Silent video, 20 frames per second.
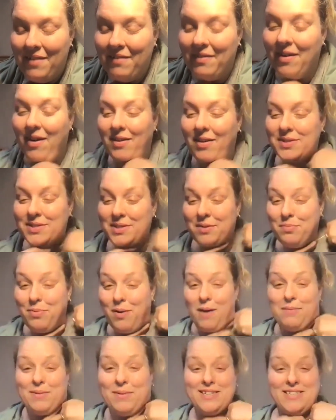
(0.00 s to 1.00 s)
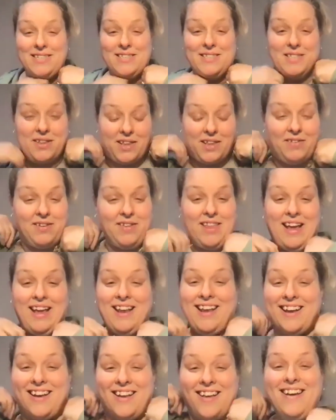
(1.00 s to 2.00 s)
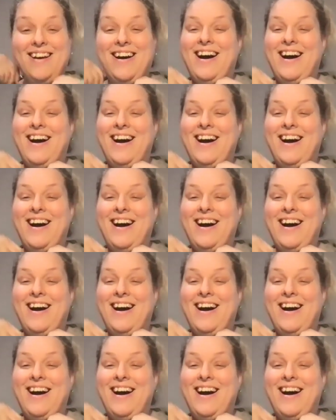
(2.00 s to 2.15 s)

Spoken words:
We're also probably distantly related.